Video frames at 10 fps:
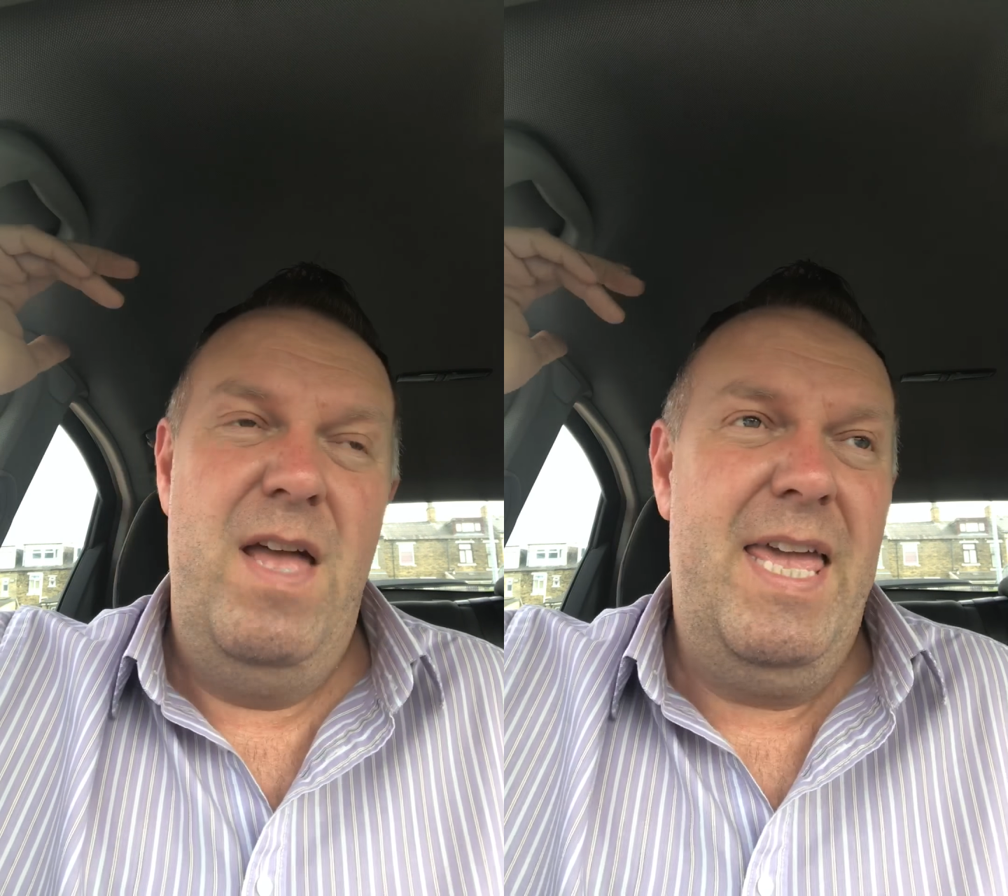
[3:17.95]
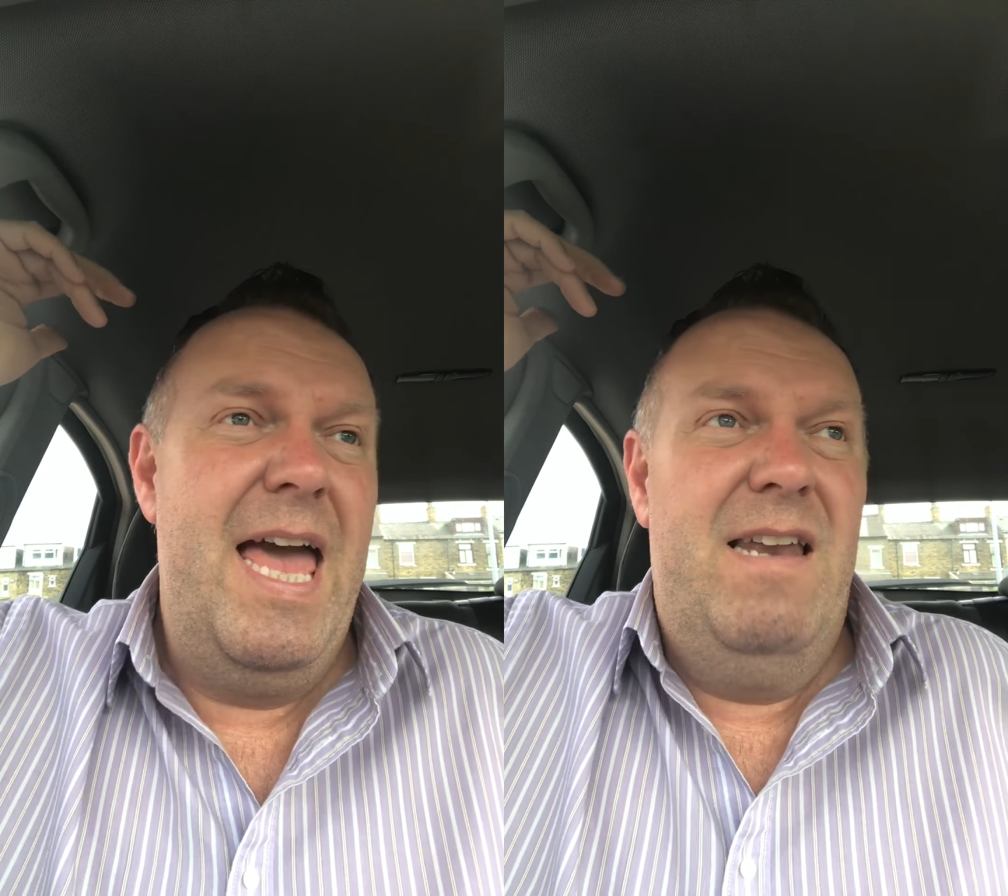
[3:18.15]

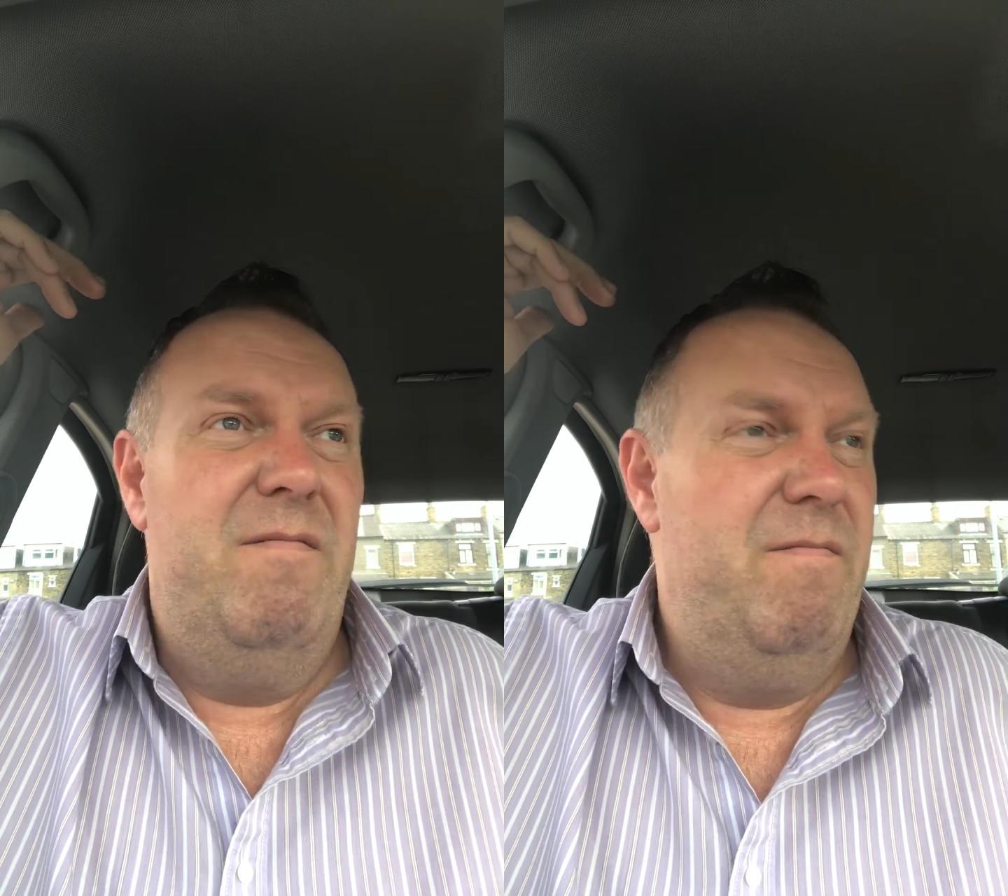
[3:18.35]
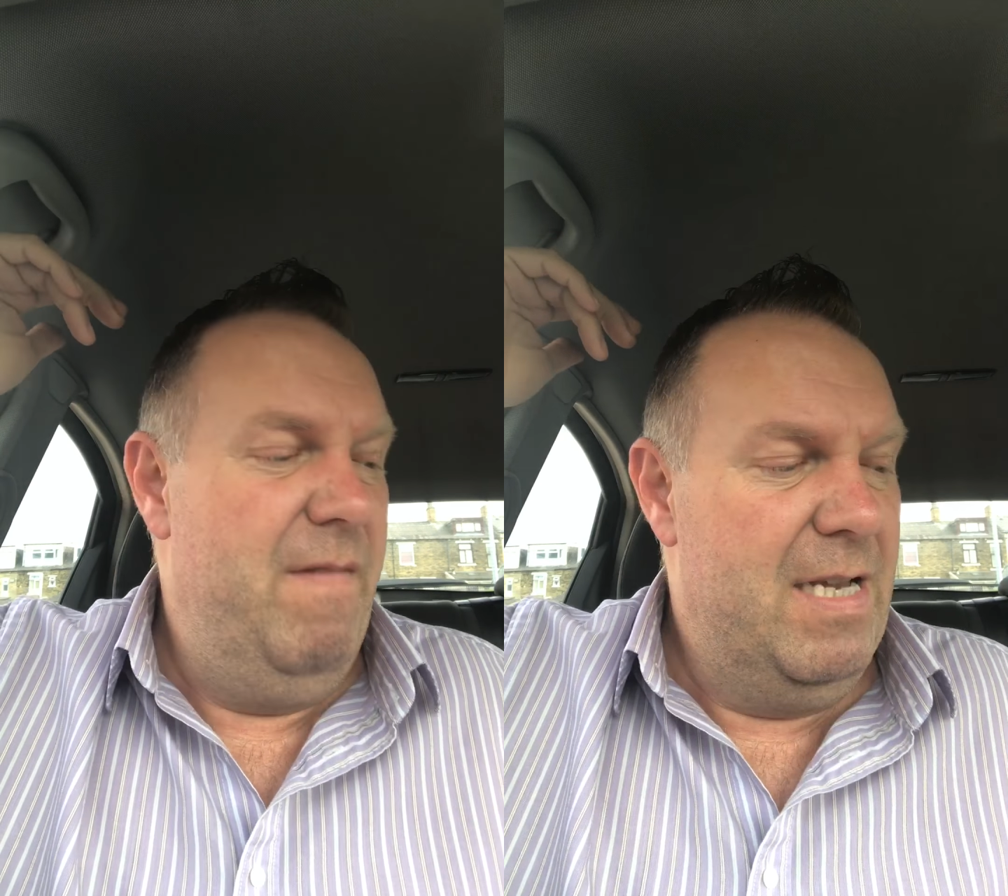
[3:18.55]

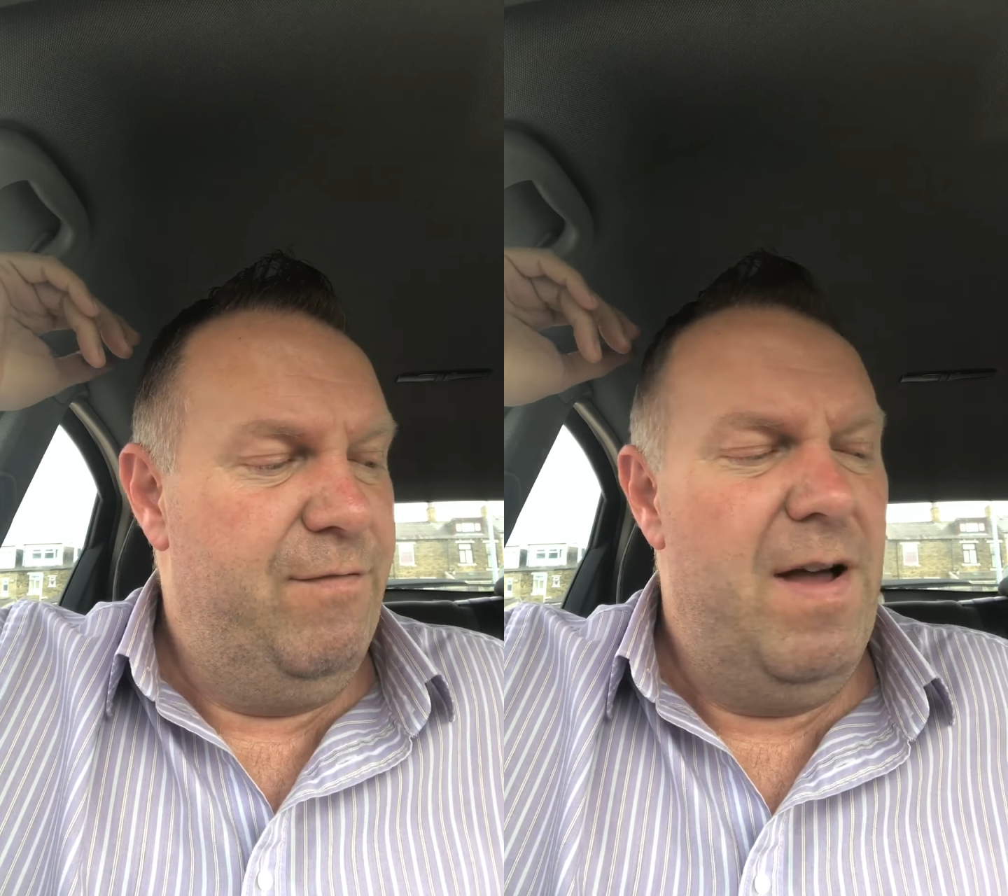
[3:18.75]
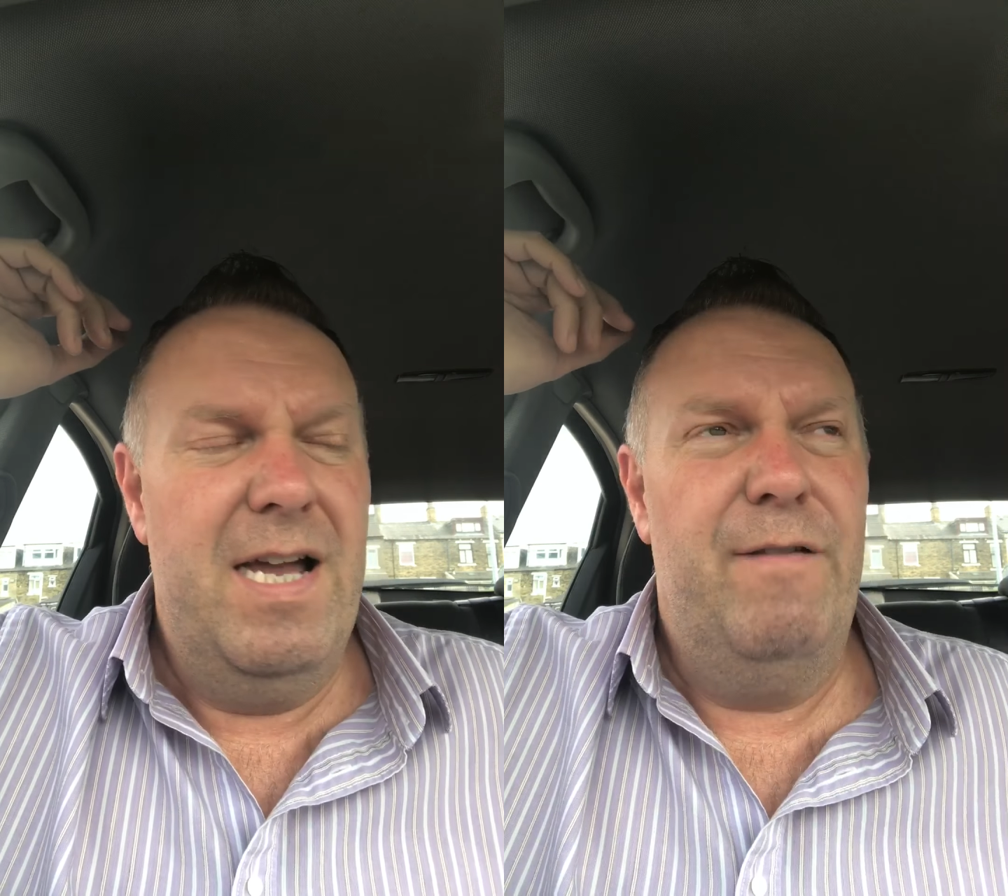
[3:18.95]
again, that's
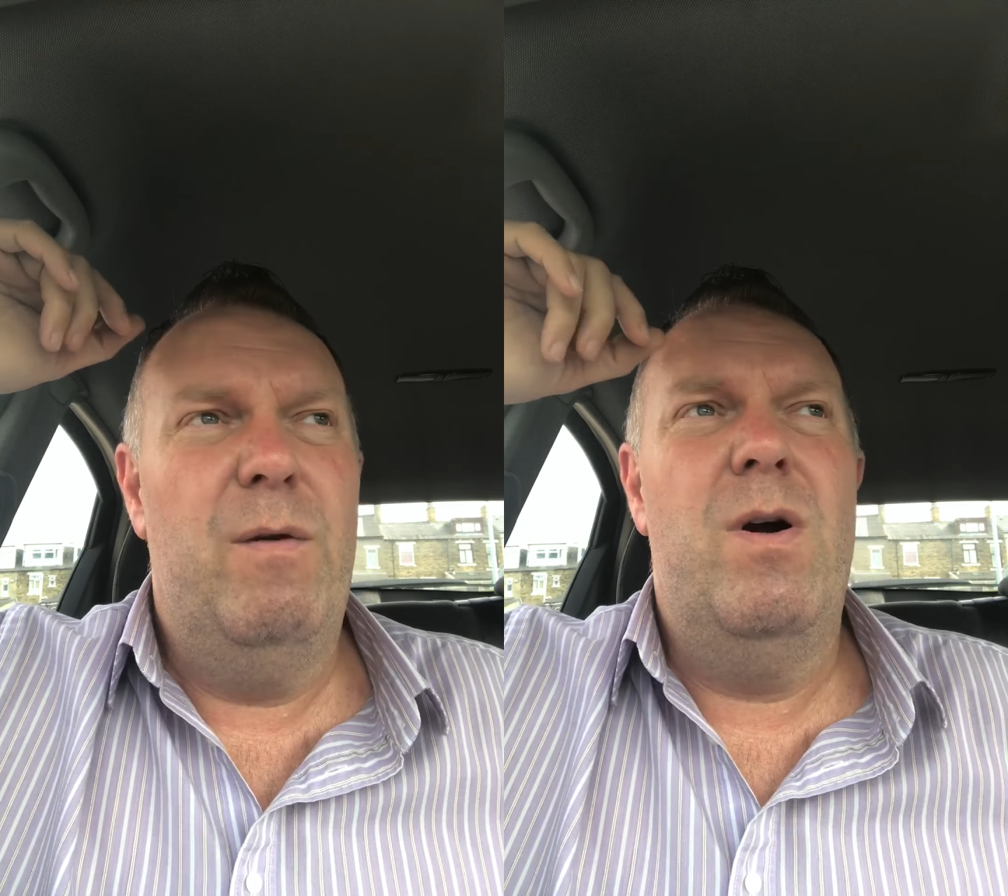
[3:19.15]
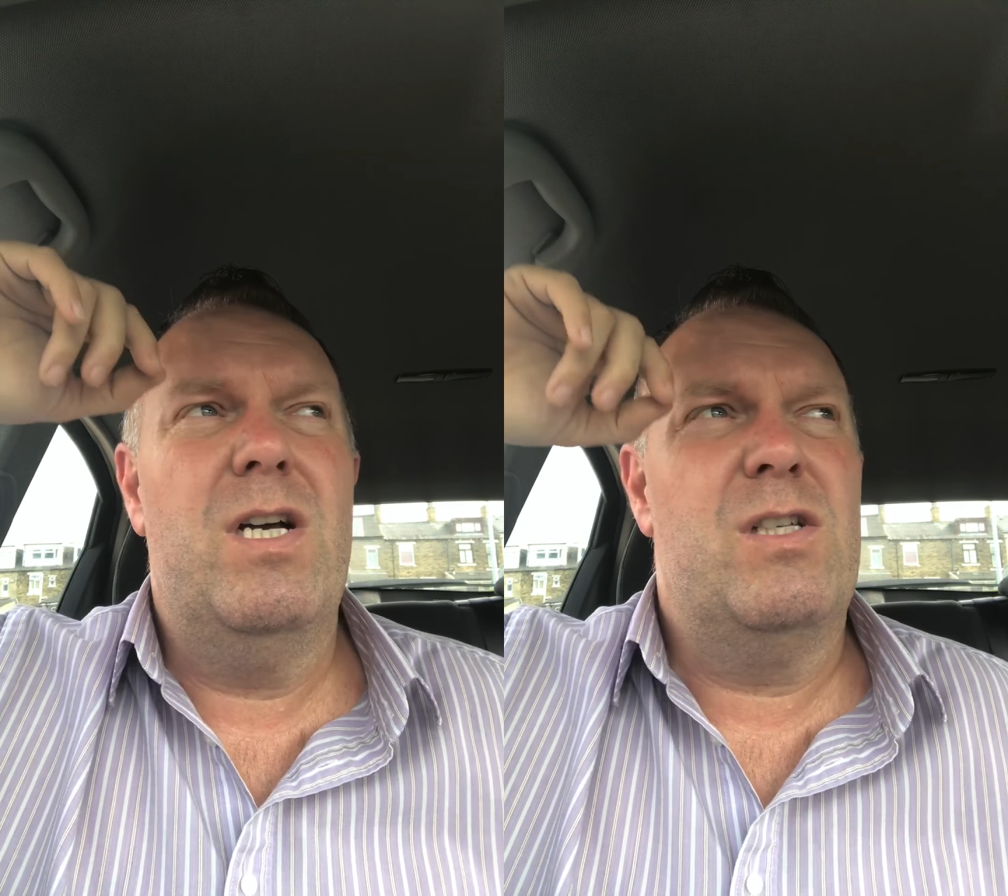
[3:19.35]
fine if
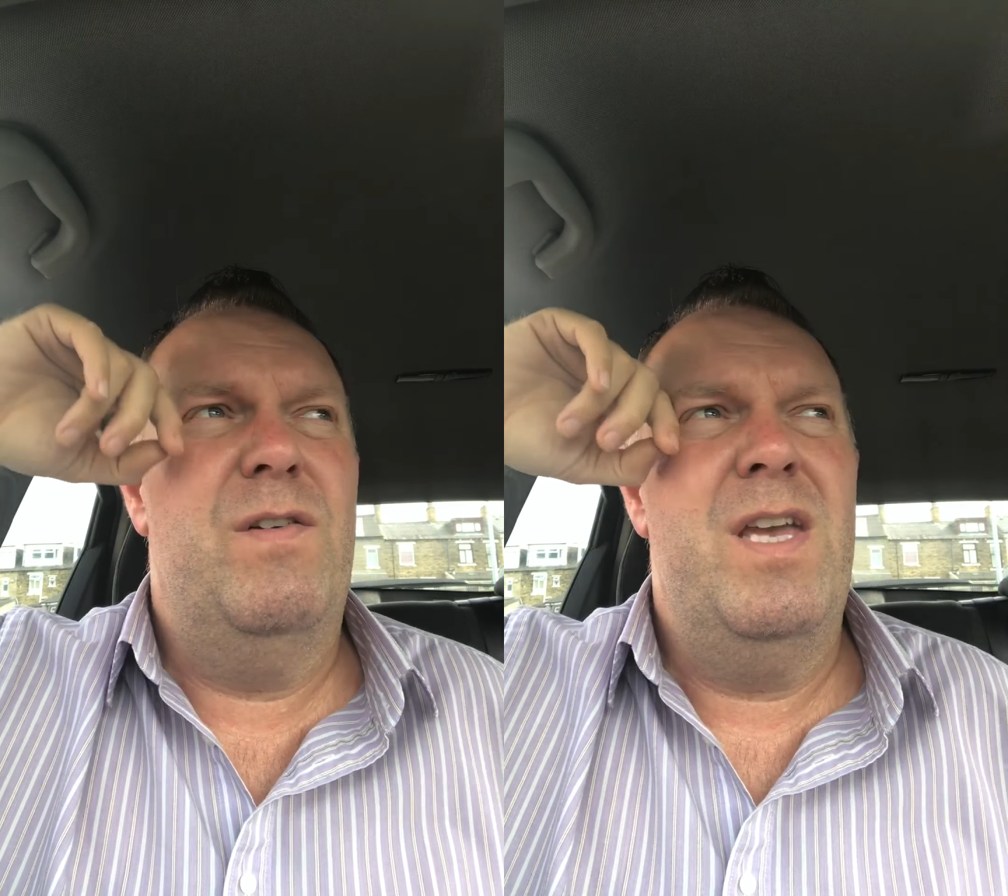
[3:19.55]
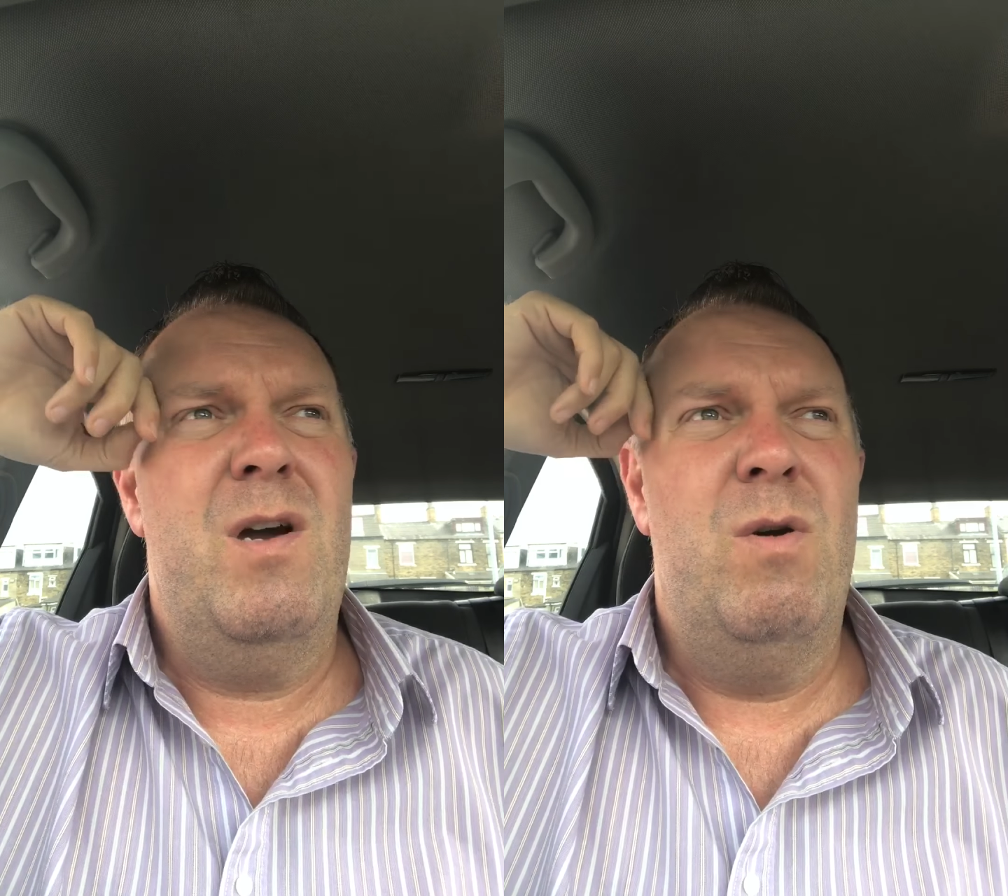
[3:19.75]
it works
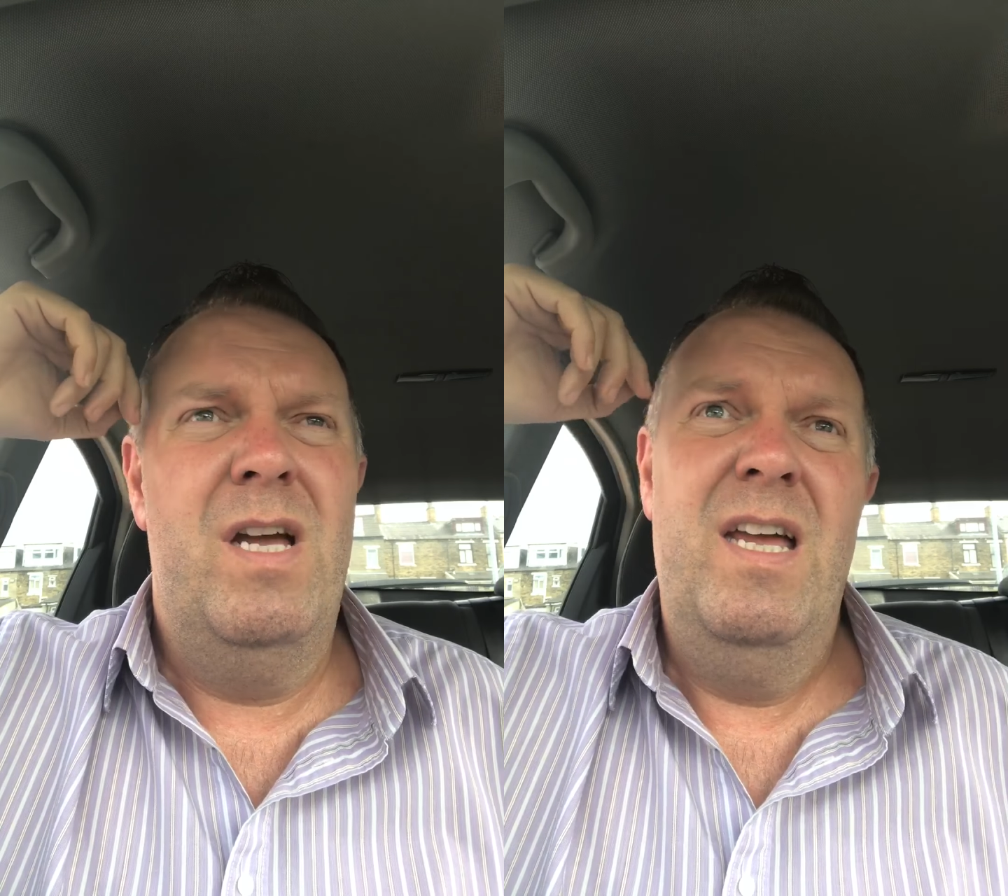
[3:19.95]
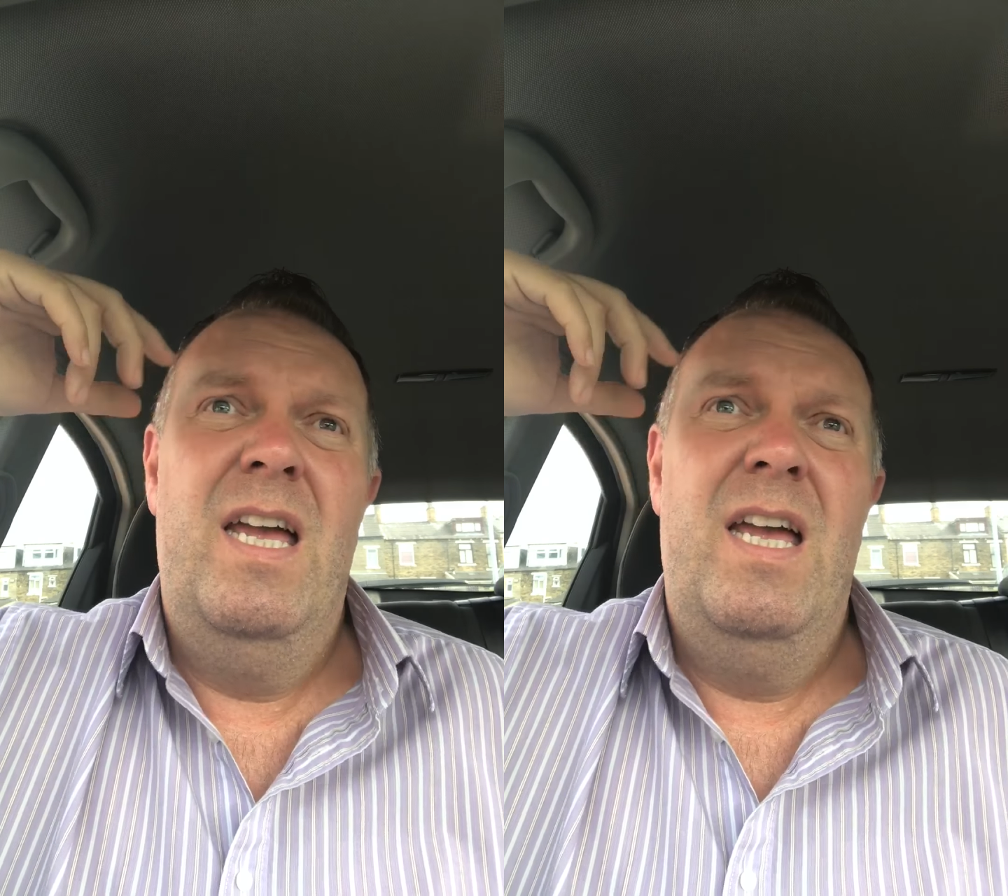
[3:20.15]
for you.